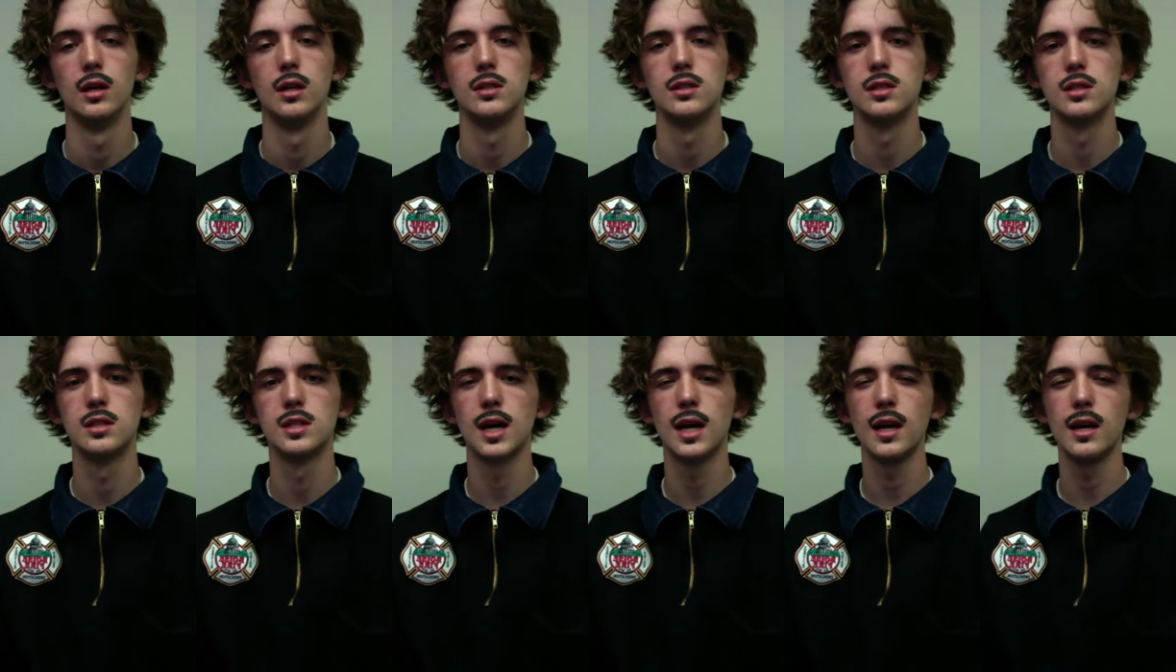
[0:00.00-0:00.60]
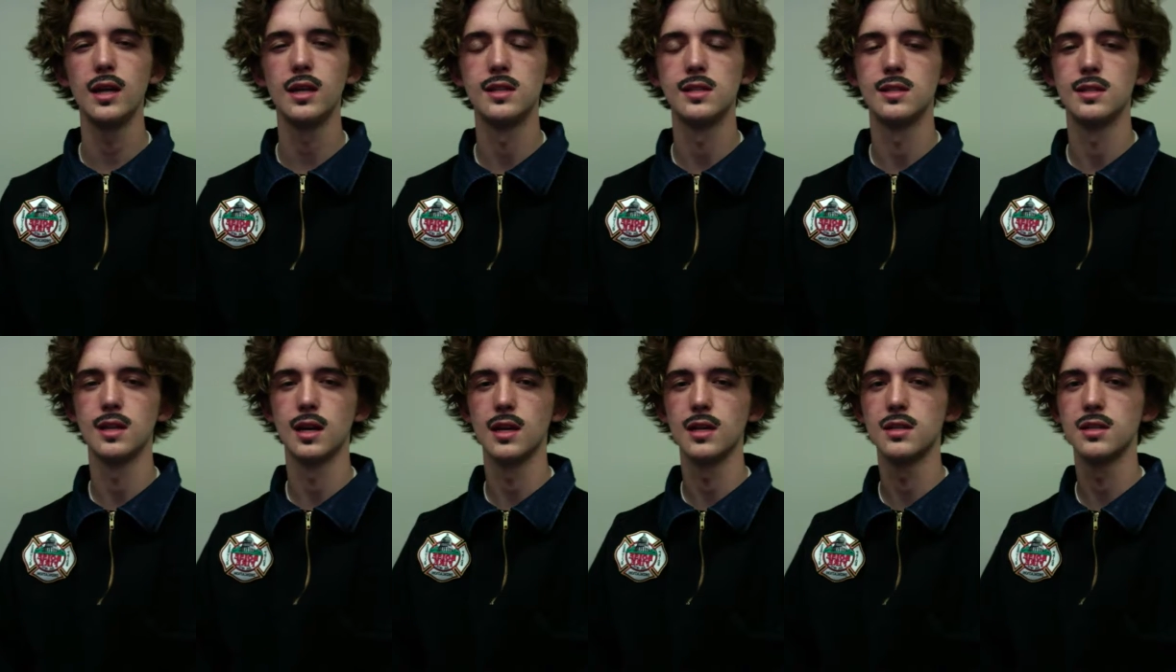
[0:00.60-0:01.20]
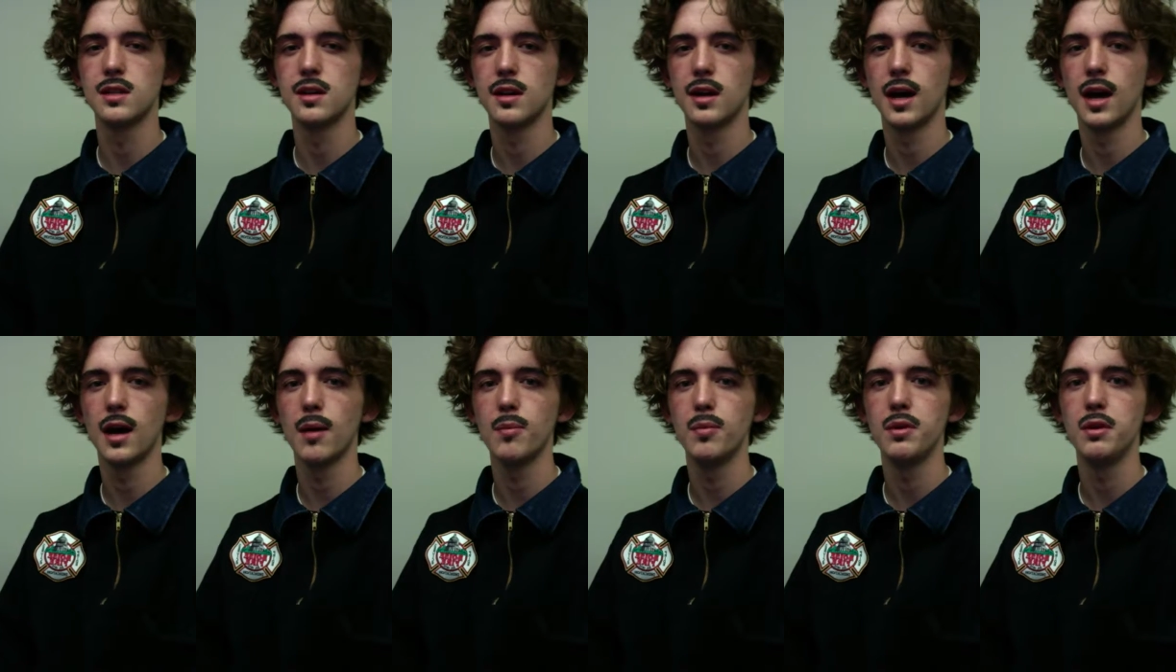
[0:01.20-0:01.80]
Society says they're
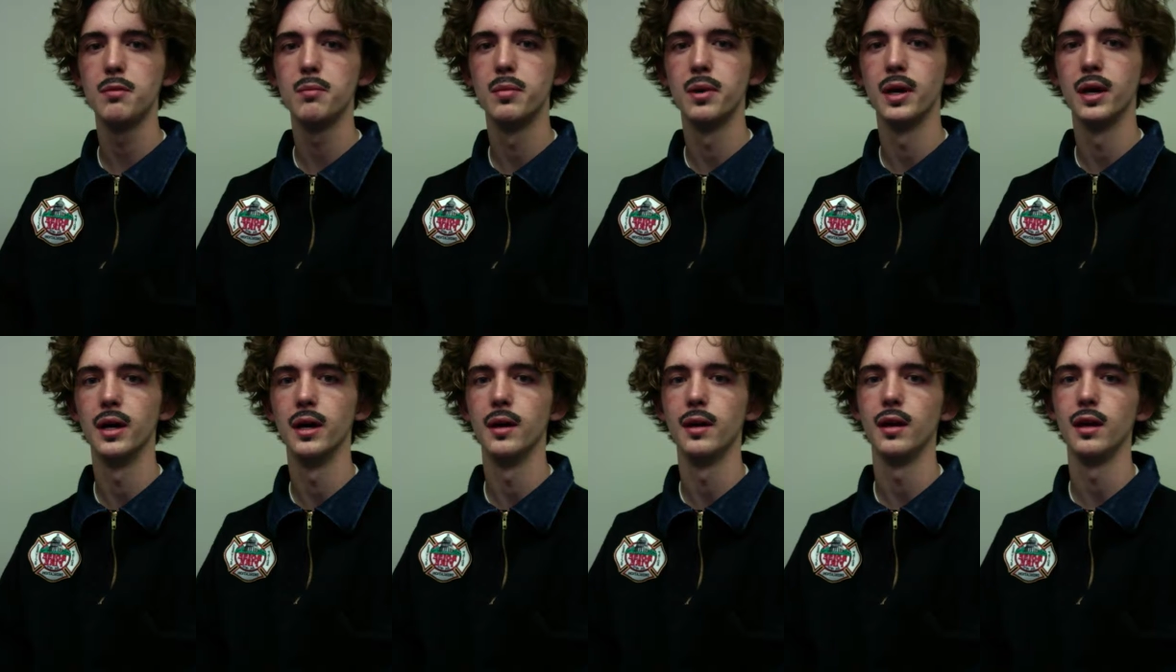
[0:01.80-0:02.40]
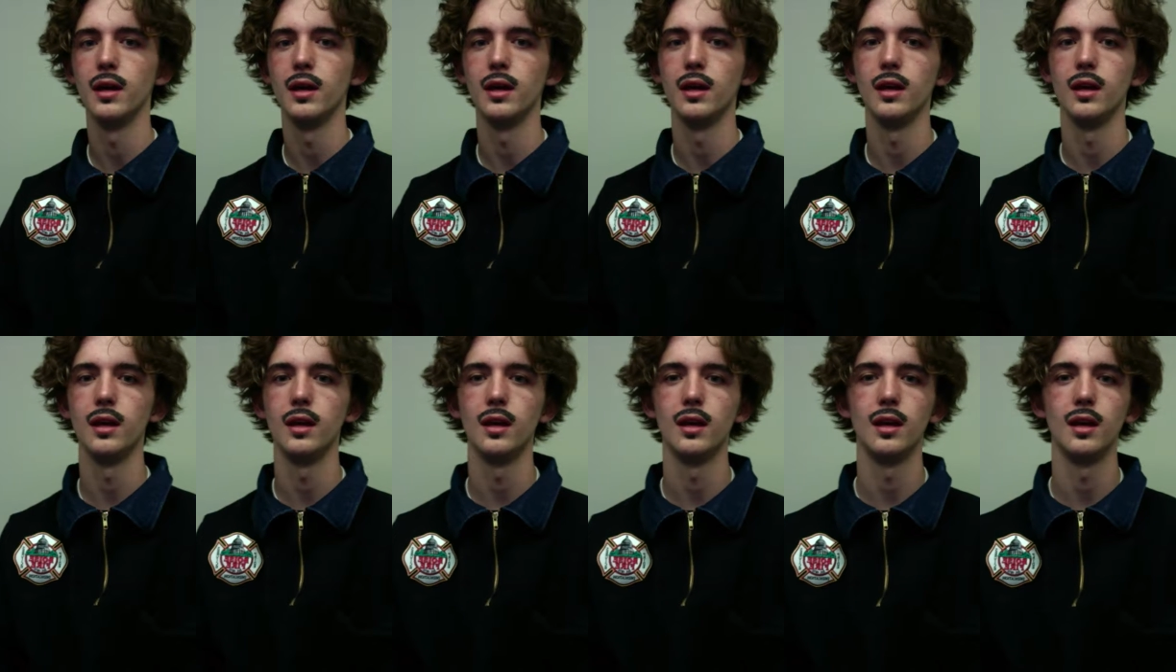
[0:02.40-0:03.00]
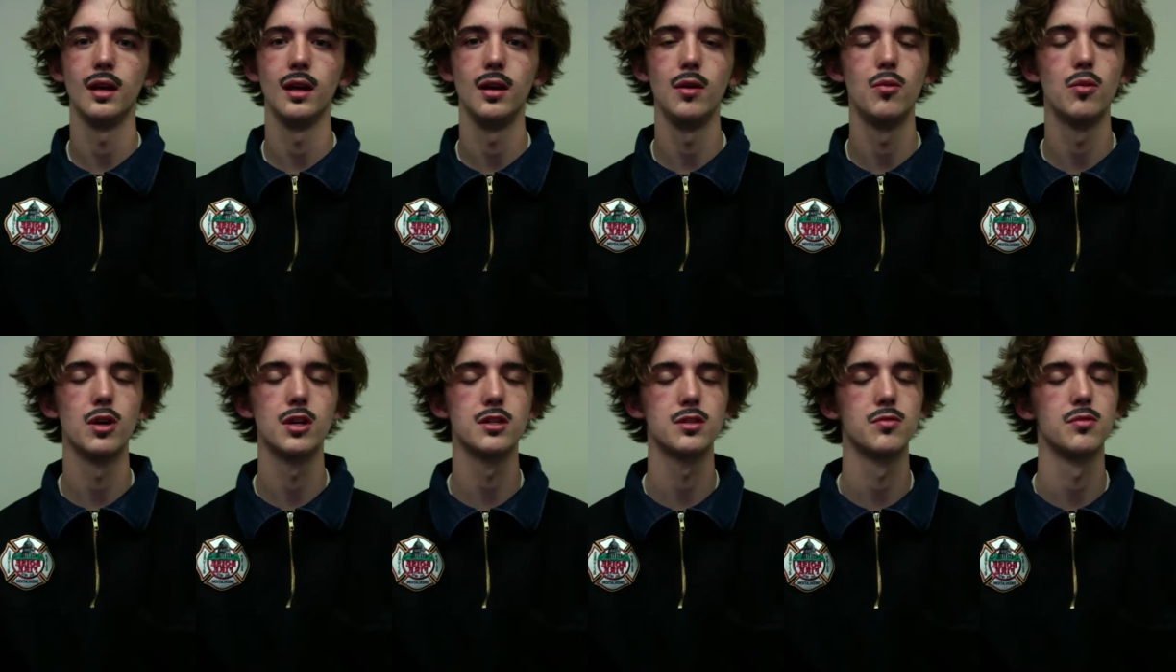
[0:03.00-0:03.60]
happy, but it
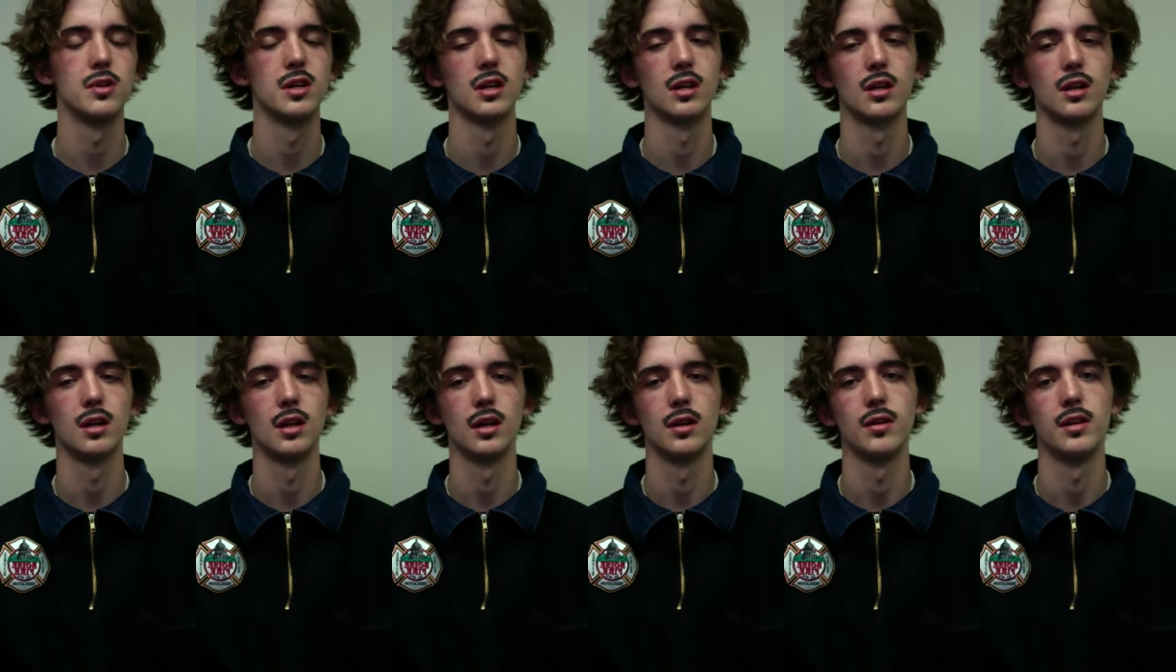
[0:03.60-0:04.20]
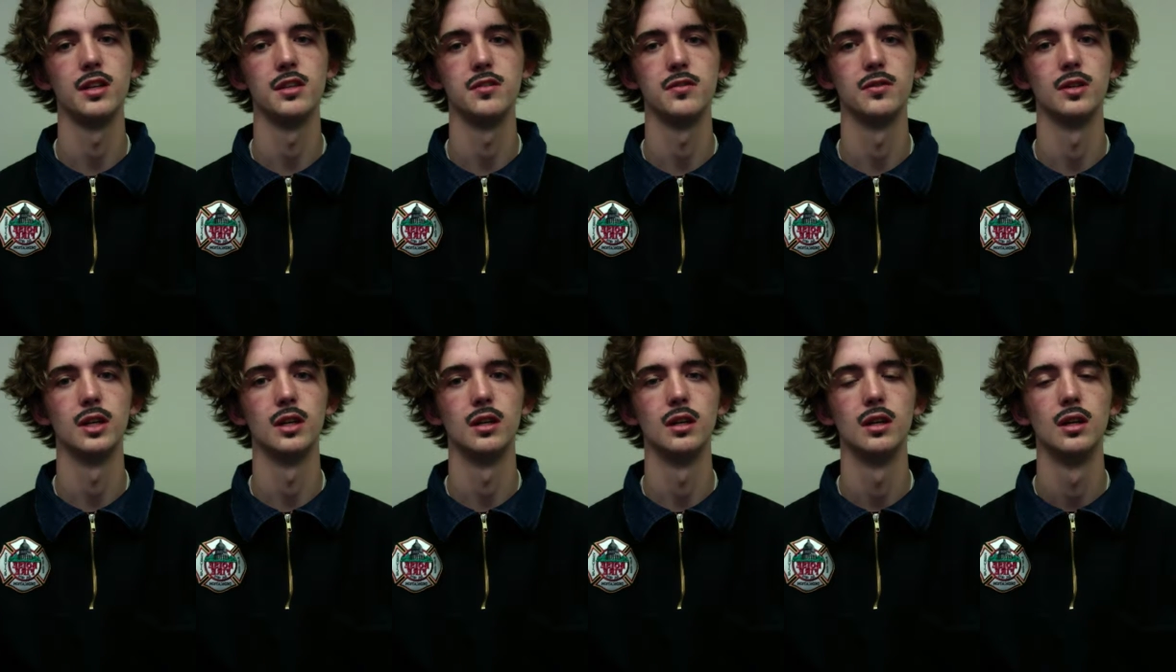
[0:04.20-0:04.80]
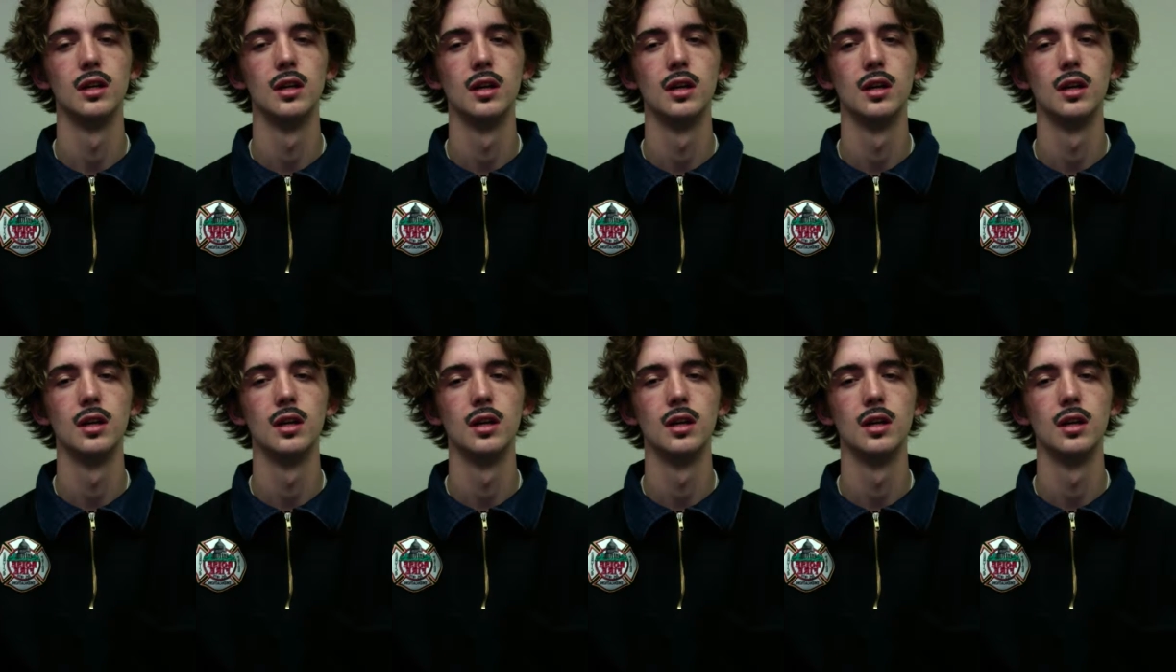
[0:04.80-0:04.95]
wasn't what Clarice felt.